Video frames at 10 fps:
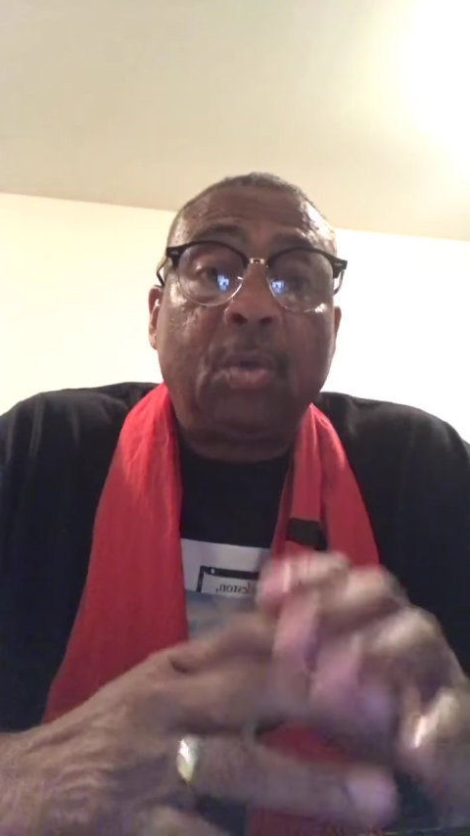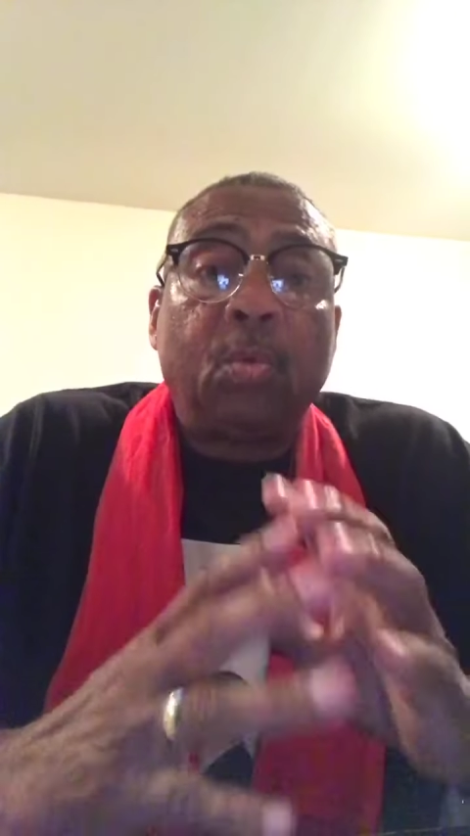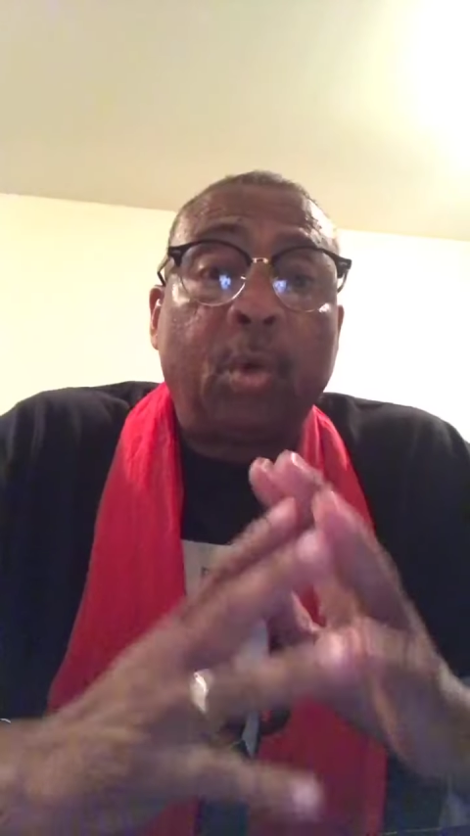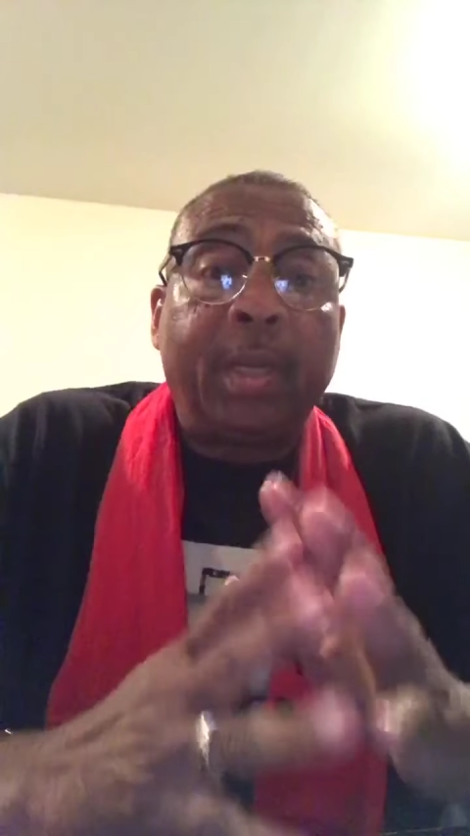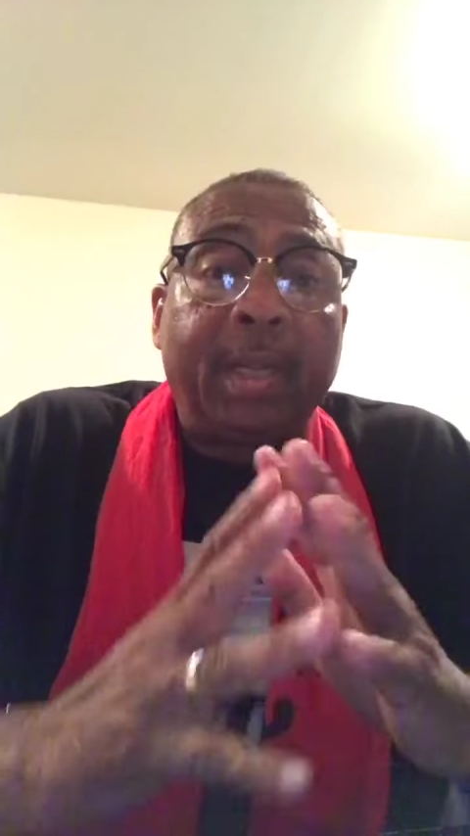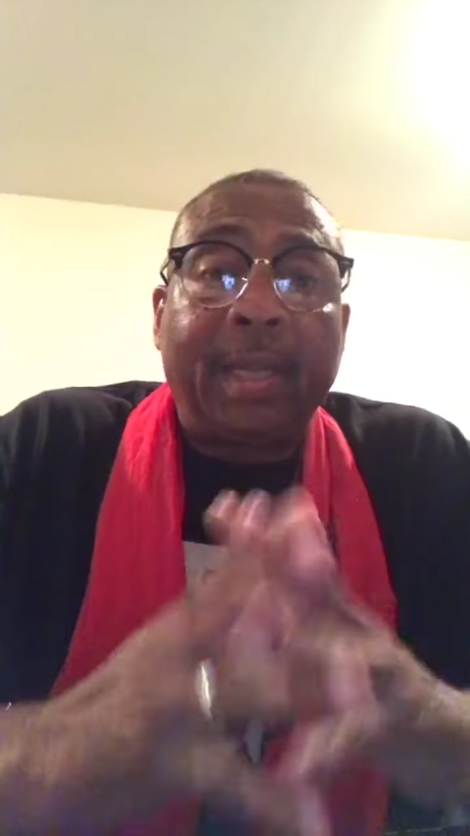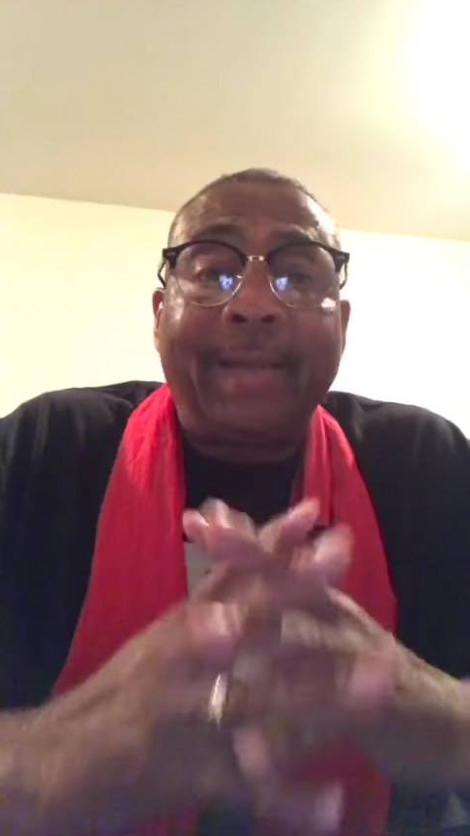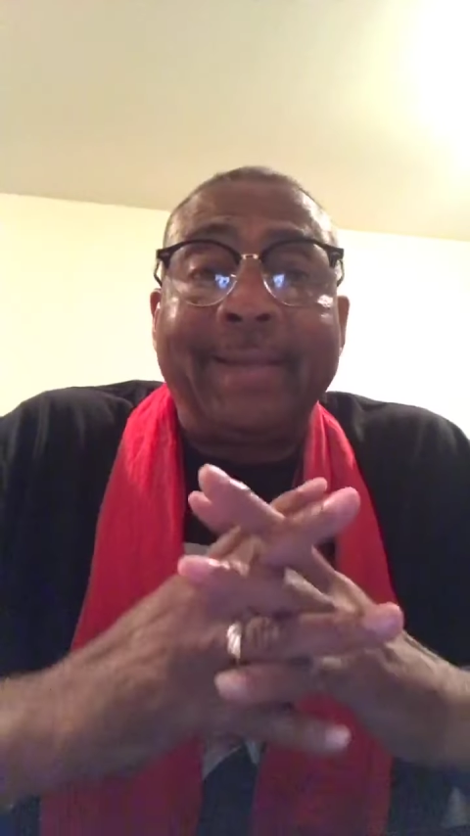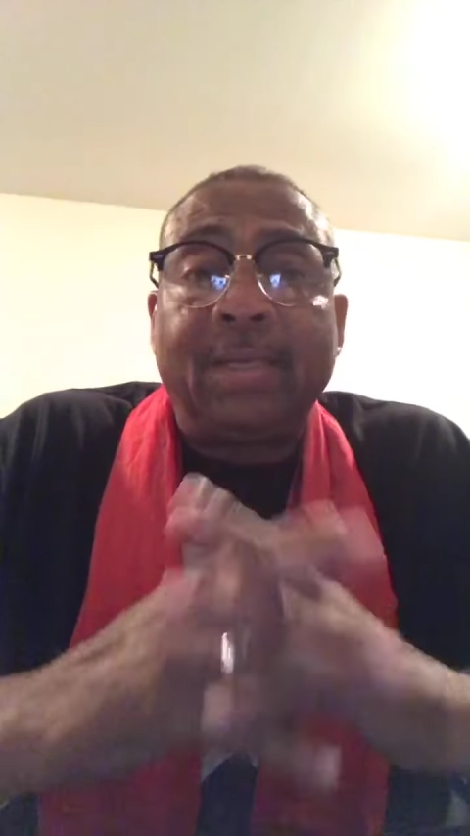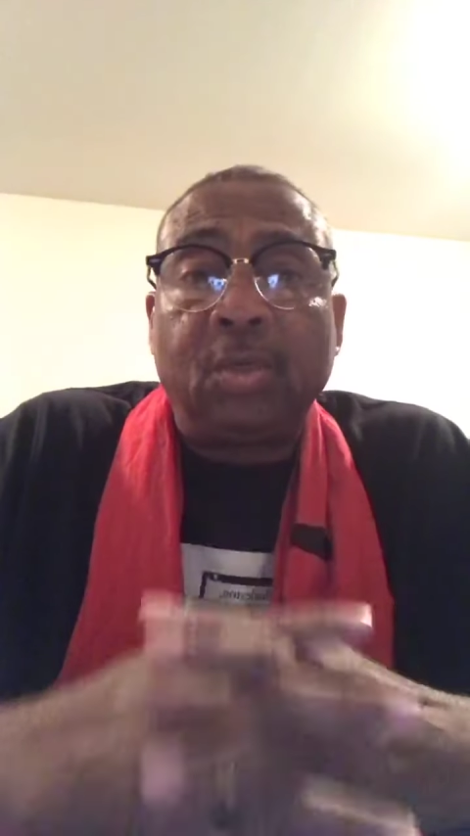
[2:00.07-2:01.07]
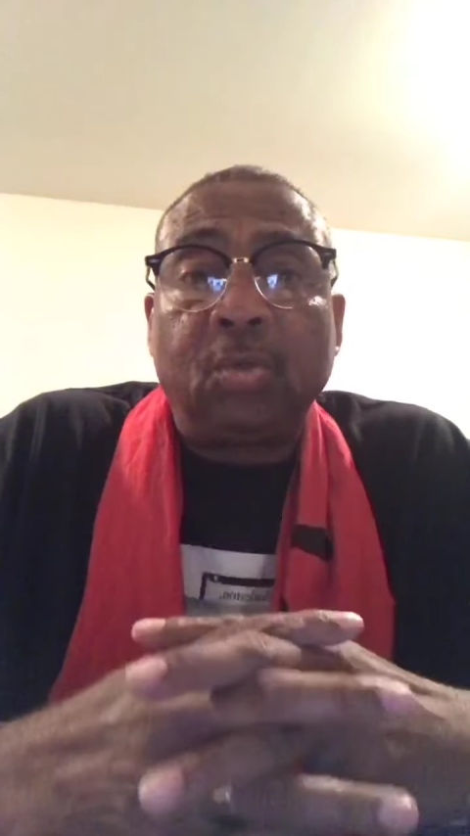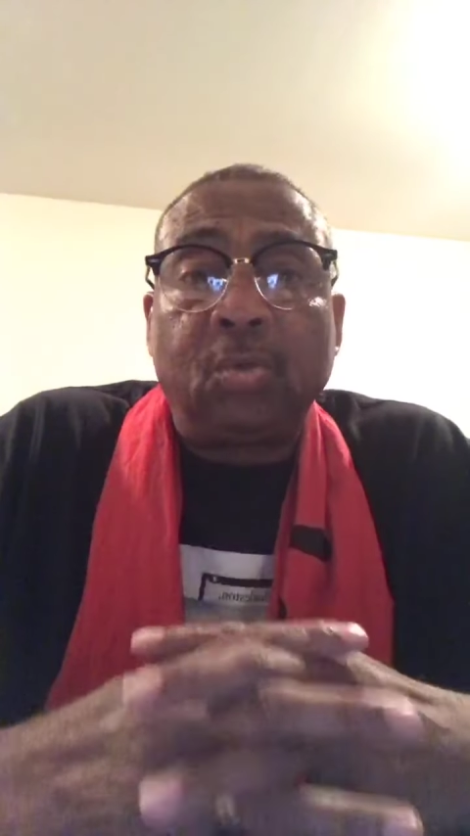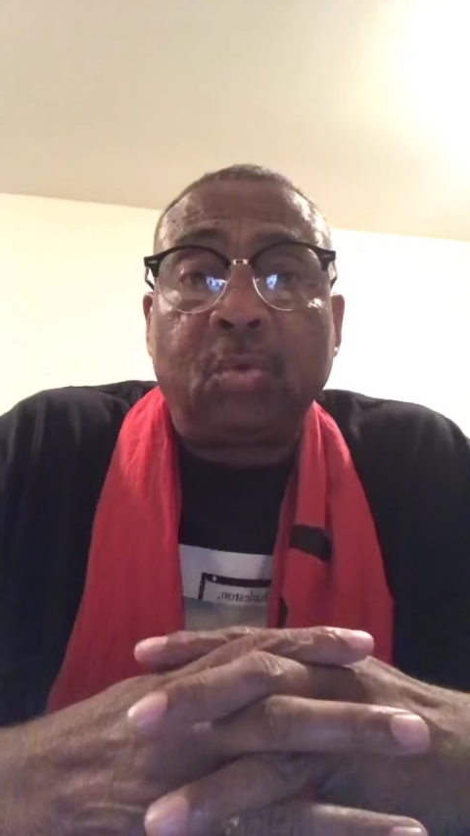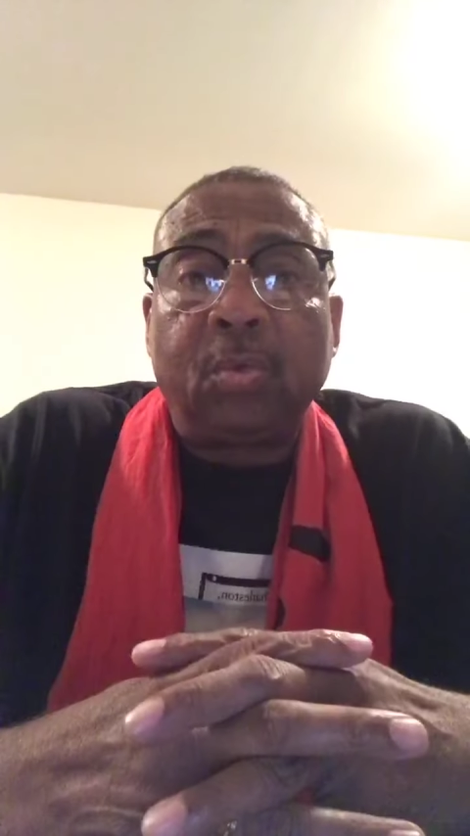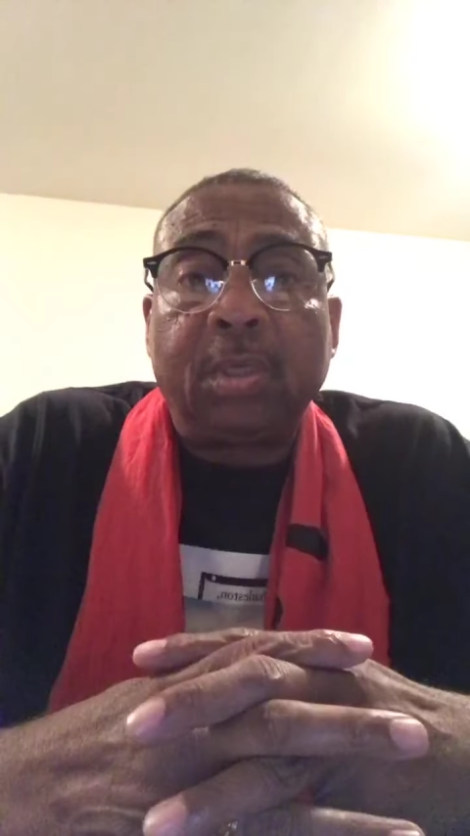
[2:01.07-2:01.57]
What I
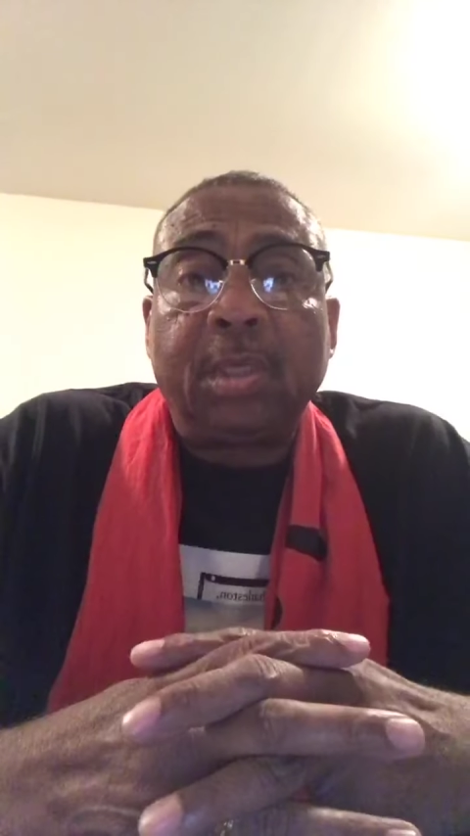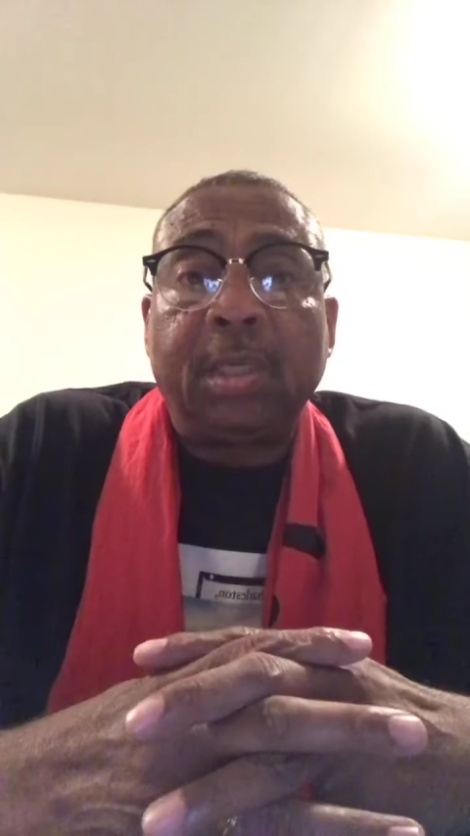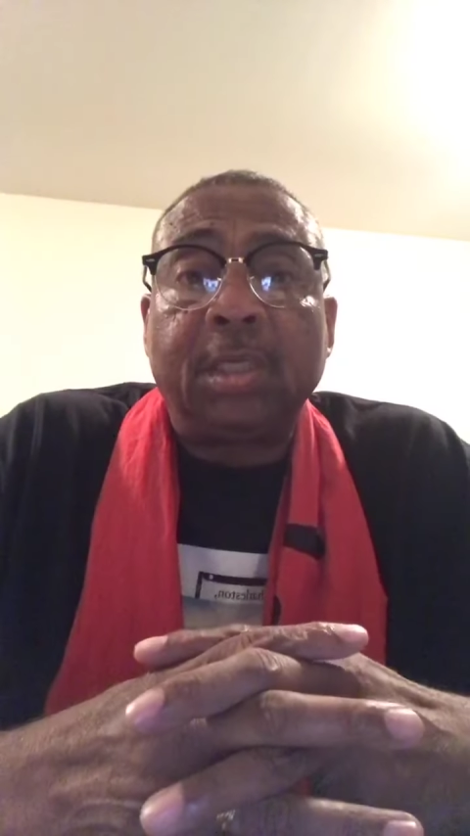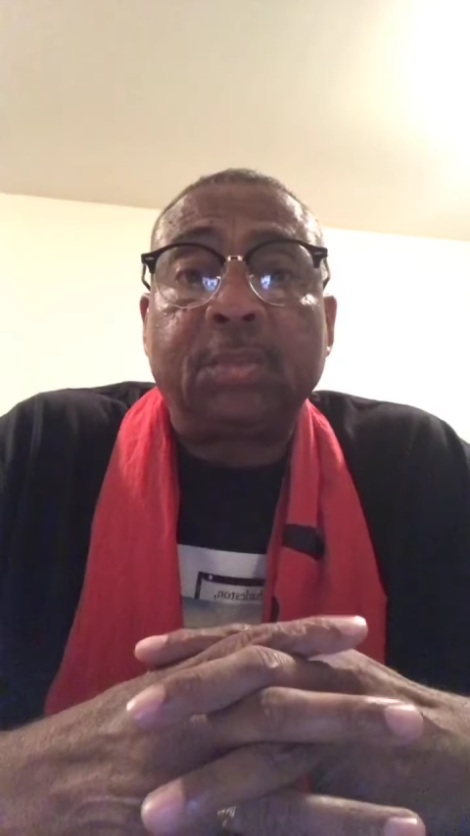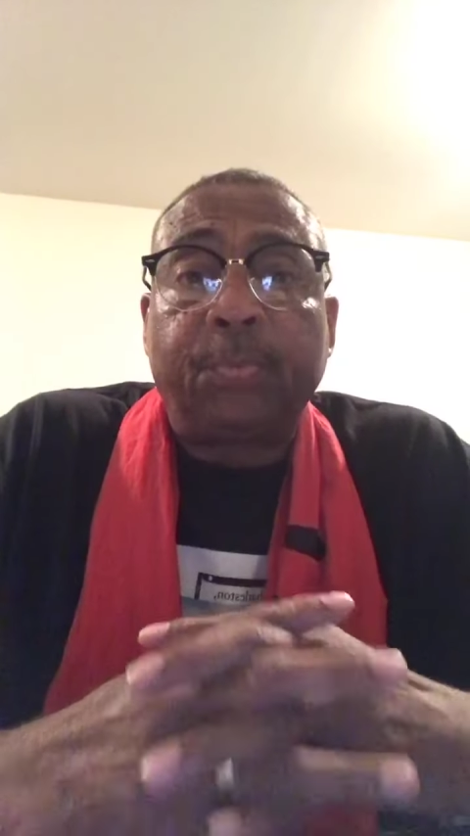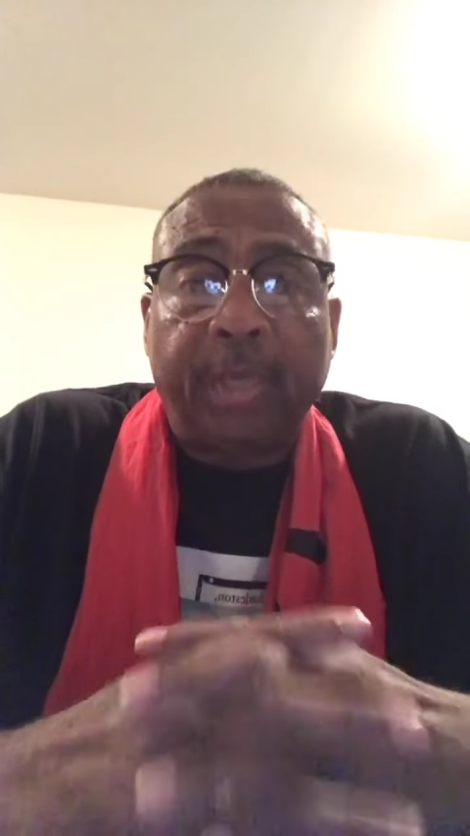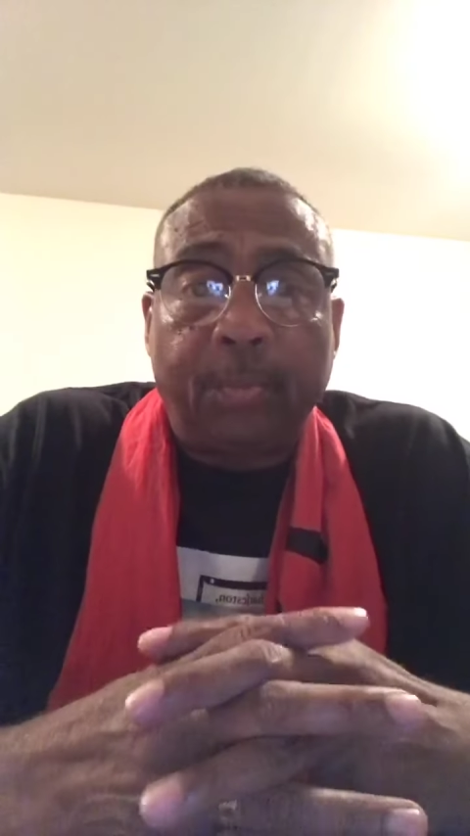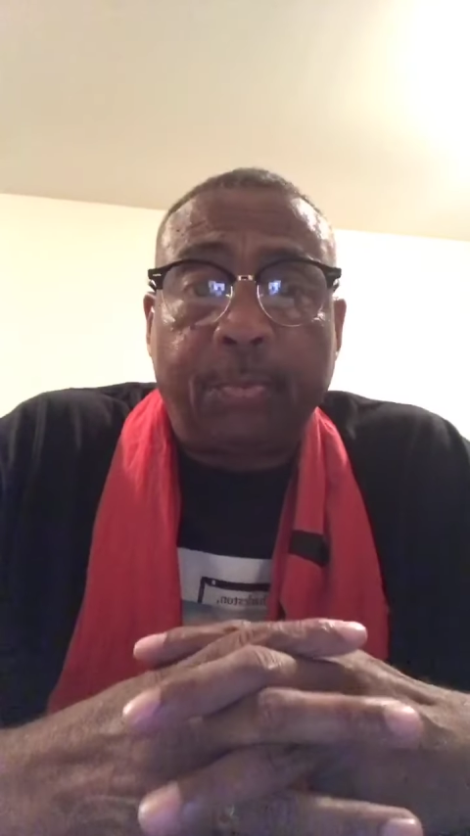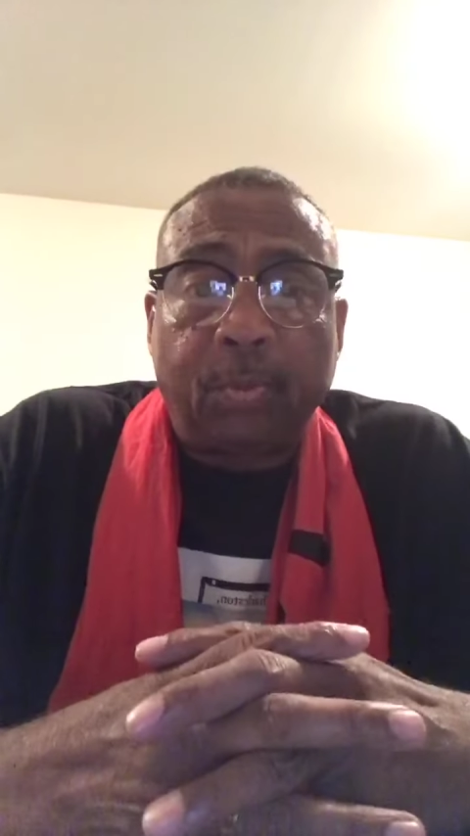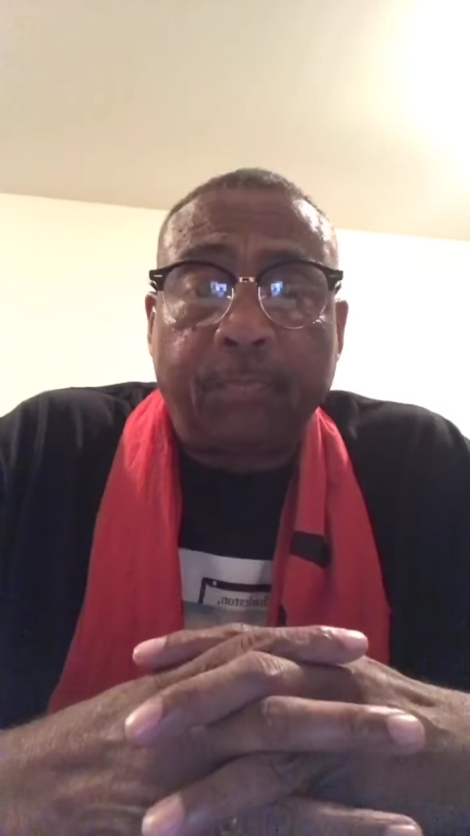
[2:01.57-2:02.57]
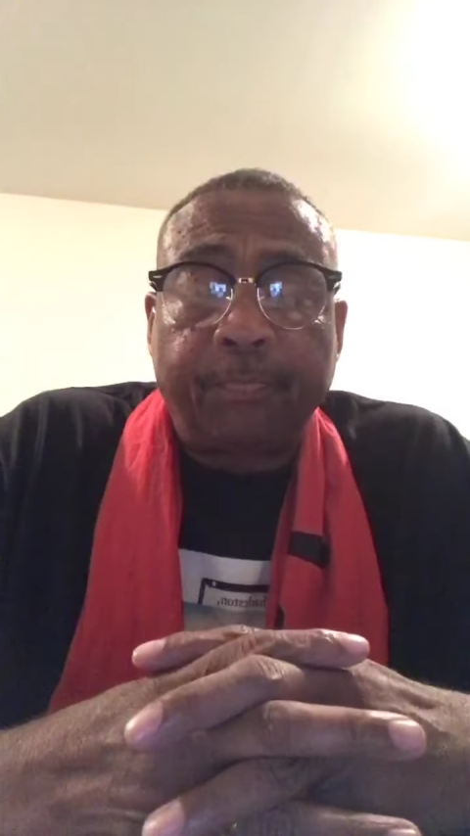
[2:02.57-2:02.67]
do is people.